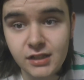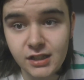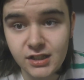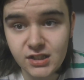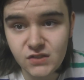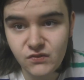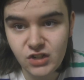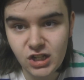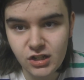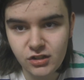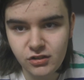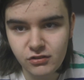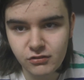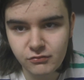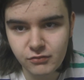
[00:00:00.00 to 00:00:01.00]
in this video,
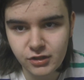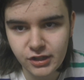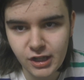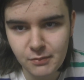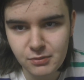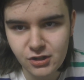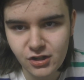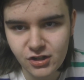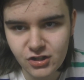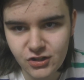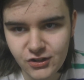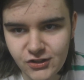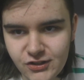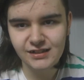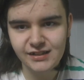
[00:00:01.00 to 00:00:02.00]
you're really
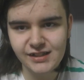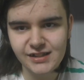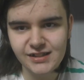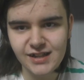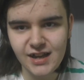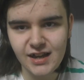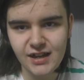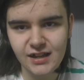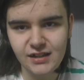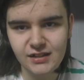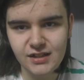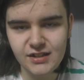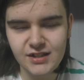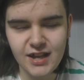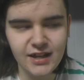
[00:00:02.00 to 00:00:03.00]
obnoxious. This I
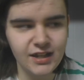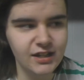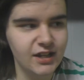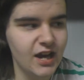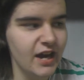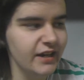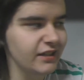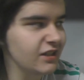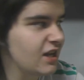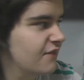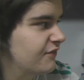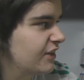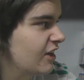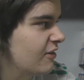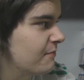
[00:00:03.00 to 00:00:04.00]
can kind of
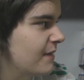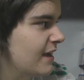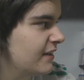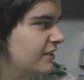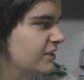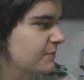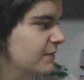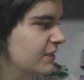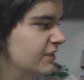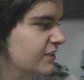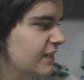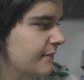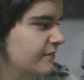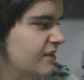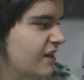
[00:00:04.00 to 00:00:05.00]
laugh at how bad it is, but at the
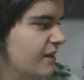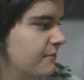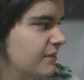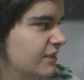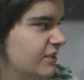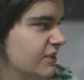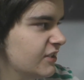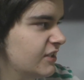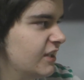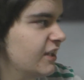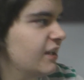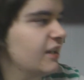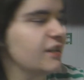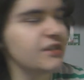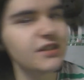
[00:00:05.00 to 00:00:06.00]
same time,
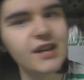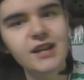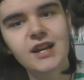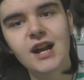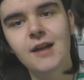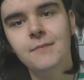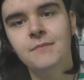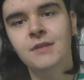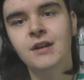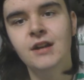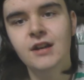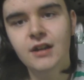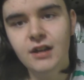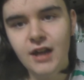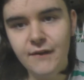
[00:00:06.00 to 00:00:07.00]
it's like,
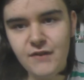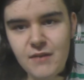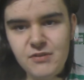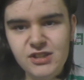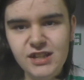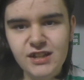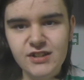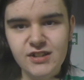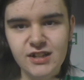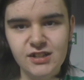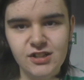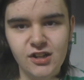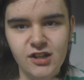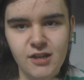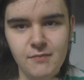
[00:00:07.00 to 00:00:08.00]
have you ever seen those,
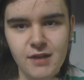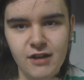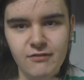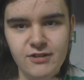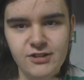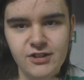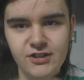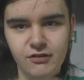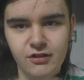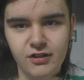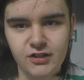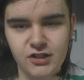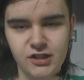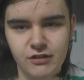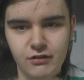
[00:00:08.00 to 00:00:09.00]
like, documentaries
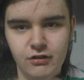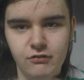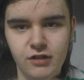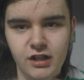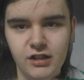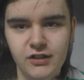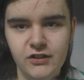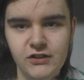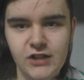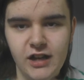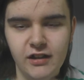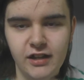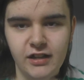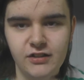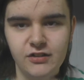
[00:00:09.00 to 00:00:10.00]
on serial killers?
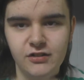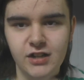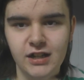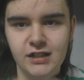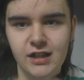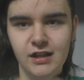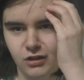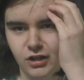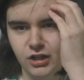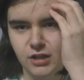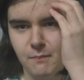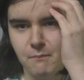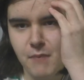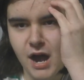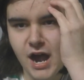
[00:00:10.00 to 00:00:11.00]
How they do, like, in
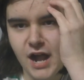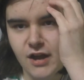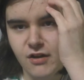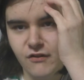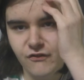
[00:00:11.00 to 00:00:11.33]
the mind